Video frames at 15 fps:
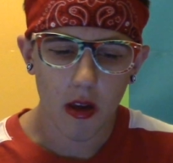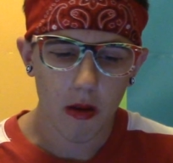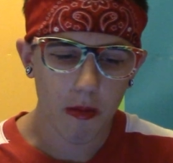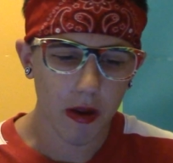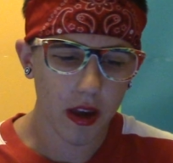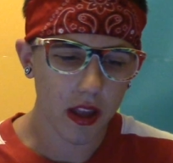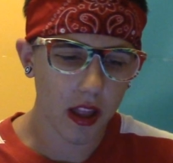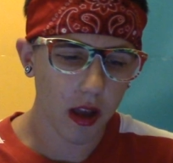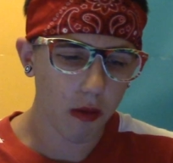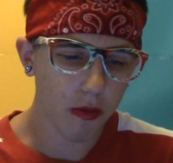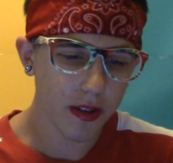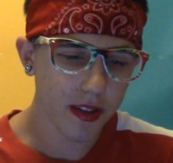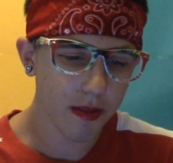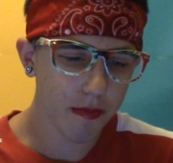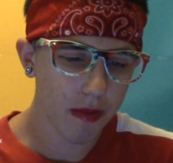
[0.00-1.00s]
Man, I
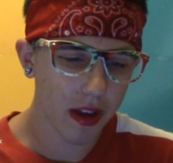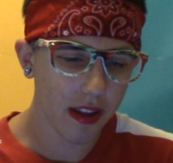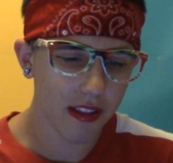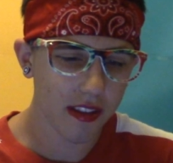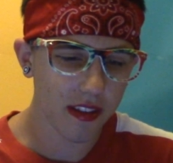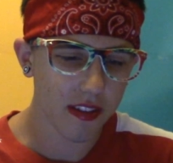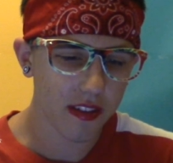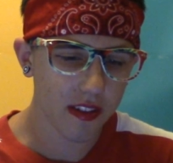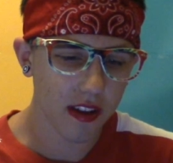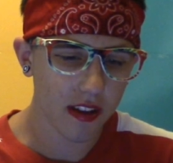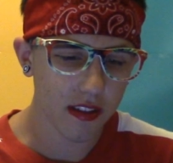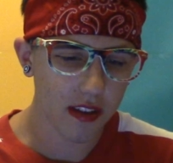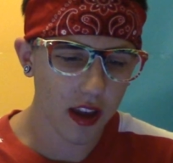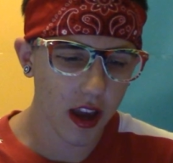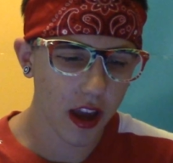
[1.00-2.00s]
wasn't made to
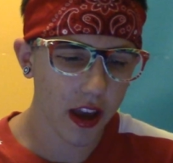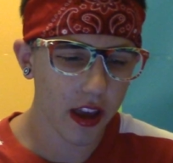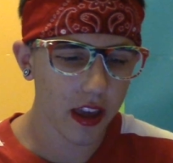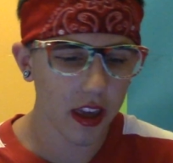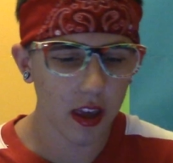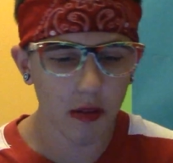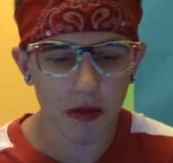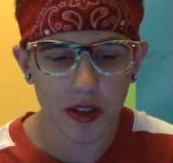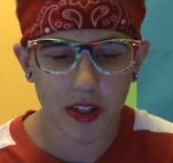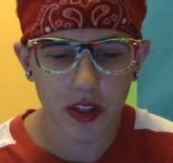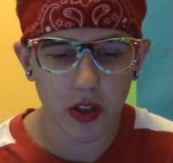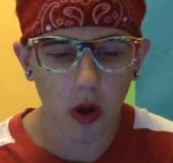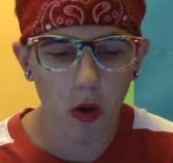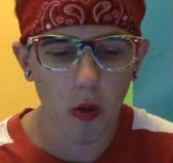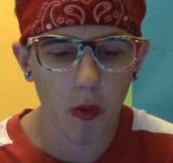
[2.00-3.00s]
sit. It was
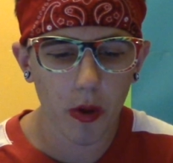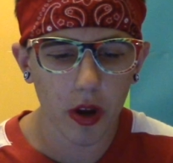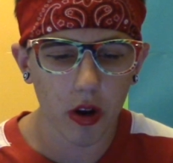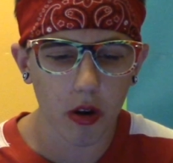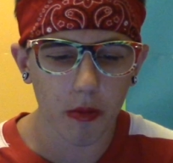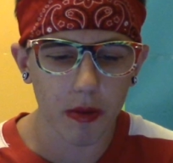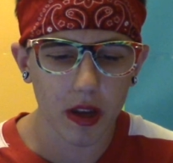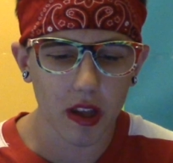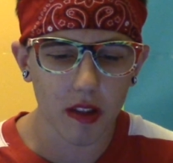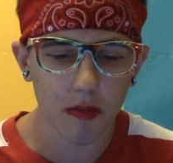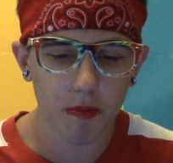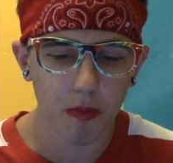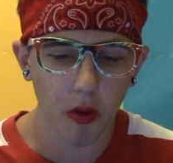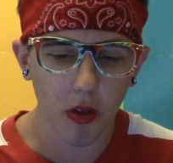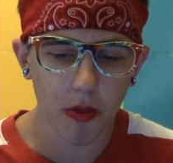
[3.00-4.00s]
so weird because
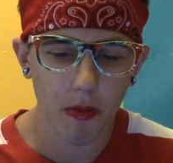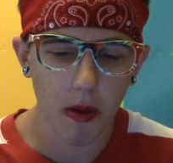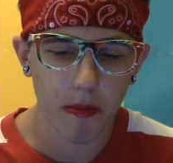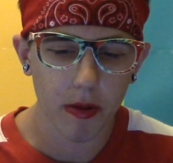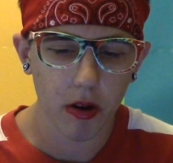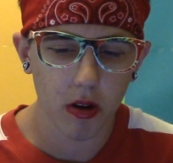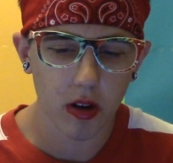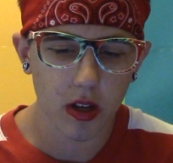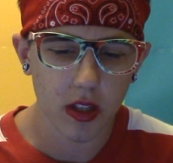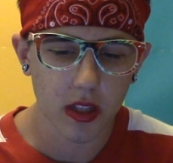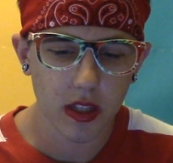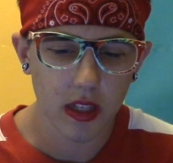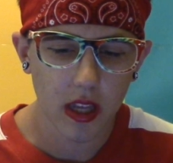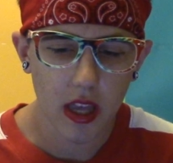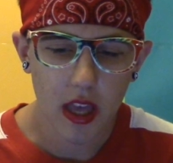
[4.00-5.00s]
both of my
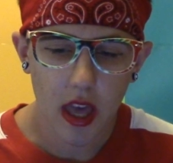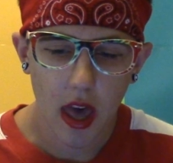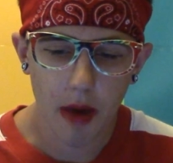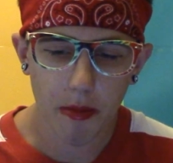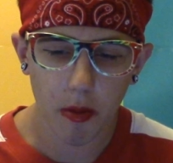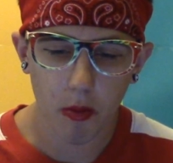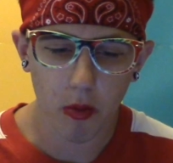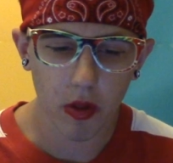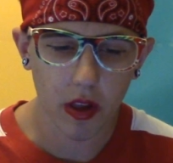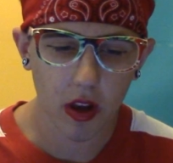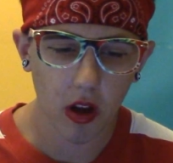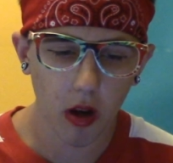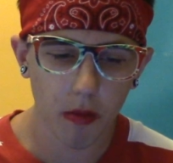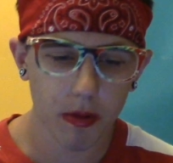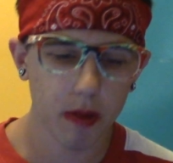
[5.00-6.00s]
parents had been really
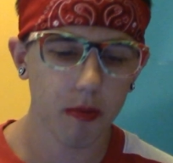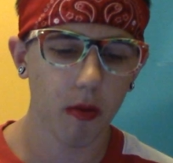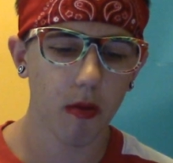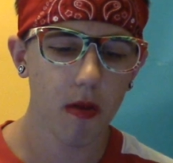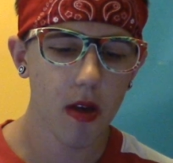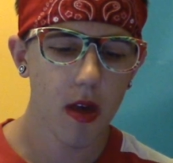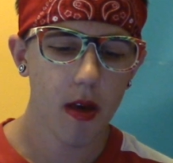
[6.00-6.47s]
calm people.